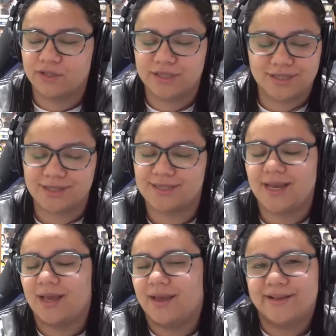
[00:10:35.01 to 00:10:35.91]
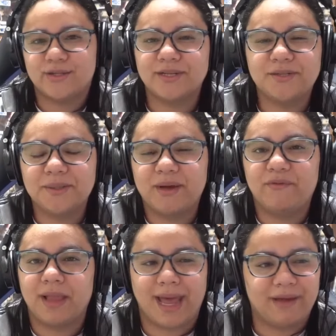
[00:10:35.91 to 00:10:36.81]
She's just trying to live
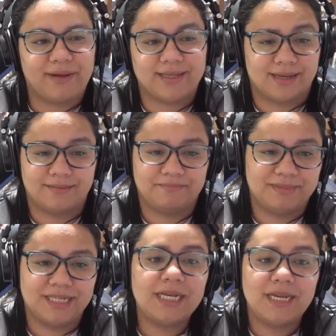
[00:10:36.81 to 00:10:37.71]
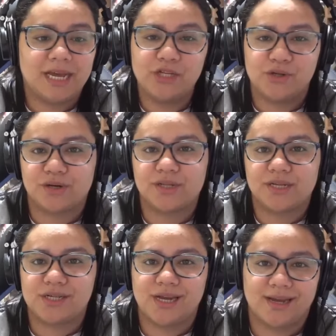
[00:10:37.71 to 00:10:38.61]
life as a teenager that
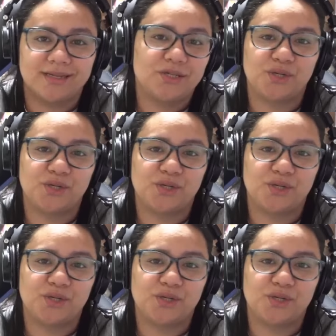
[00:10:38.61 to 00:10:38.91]
she is.